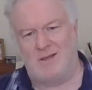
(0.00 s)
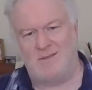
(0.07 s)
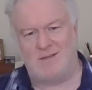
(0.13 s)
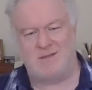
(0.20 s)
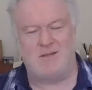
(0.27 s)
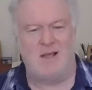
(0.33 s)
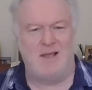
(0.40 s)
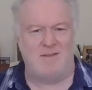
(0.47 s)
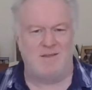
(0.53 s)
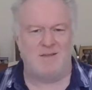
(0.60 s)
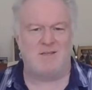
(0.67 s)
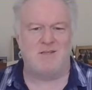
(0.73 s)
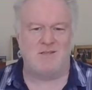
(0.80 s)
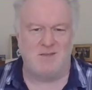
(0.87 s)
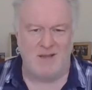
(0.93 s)
This
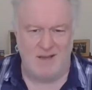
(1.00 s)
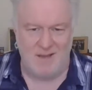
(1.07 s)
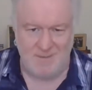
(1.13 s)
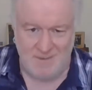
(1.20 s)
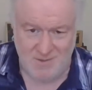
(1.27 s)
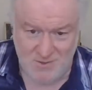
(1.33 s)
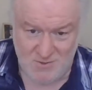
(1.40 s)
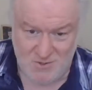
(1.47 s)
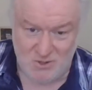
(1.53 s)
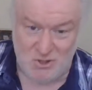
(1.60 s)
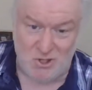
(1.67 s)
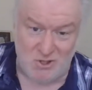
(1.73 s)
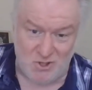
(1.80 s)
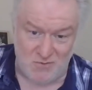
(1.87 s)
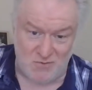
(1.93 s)
is the
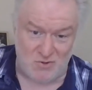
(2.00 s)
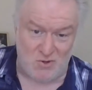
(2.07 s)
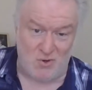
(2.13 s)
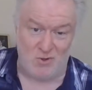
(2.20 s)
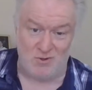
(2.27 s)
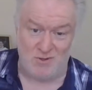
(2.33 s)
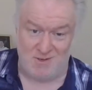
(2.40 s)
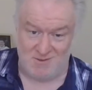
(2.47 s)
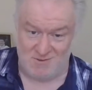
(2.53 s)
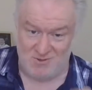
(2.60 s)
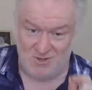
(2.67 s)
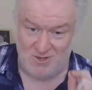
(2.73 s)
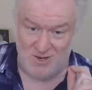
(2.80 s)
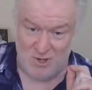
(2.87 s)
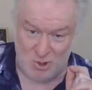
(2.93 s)
Church of Scotland
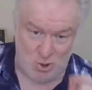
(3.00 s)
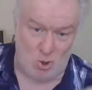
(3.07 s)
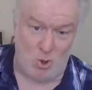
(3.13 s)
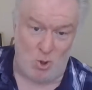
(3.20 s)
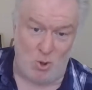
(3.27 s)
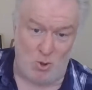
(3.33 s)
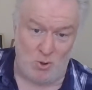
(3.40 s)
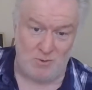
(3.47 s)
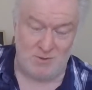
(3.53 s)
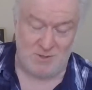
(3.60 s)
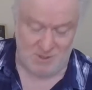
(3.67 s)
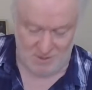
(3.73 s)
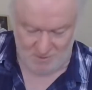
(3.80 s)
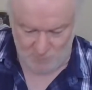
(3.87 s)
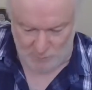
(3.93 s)
call to
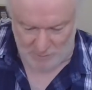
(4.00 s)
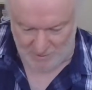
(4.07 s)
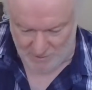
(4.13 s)
love one